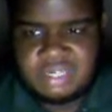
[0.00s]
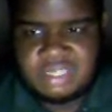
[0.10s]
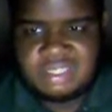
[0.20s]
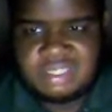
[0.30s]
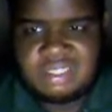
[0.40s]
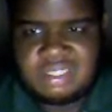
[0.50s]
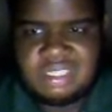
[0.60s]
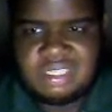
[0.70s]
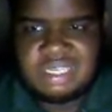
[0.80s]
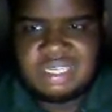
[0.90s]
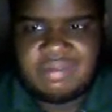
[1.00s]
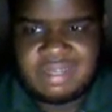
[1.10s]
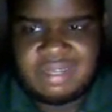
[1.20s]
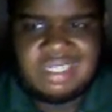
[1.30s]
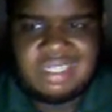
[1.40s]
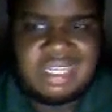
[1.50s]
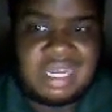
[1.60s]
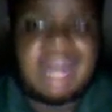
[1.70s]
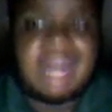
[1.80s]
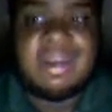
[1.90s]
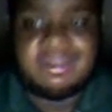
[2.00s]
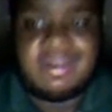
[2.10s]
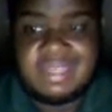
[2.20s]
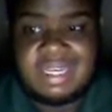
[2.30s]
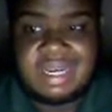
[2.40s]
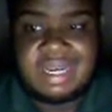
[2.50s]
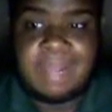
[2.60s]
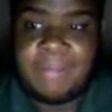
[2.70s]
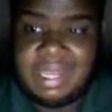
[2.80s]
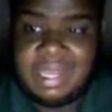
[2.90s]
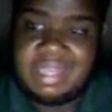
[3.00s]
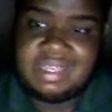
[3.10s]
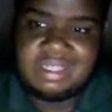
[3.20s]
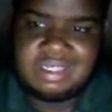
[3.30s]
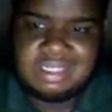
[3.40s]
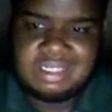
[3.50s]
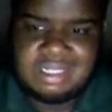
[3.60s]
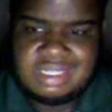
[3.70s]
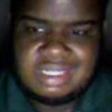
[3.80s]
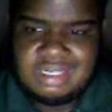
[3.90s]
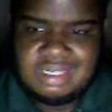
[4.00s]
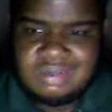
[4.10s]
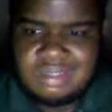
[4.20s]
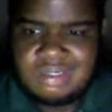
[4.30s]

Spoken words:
kids, I mean, it's easier to find games now.